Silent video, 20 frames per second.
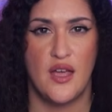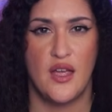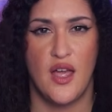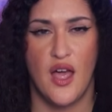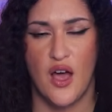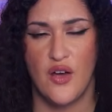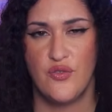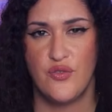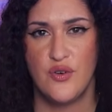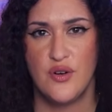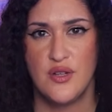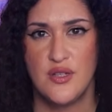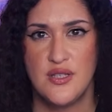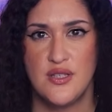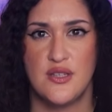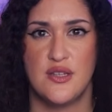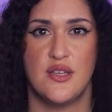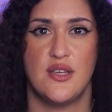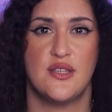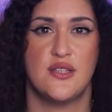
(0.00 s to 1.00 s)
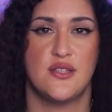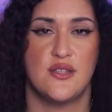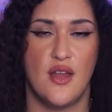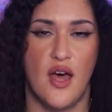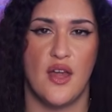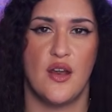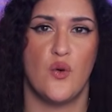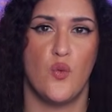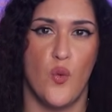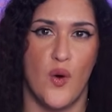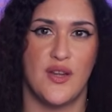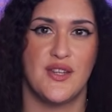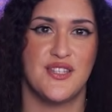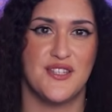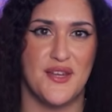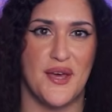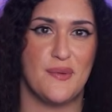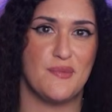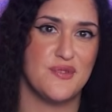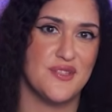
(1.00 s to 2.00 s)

Governance is not a one-time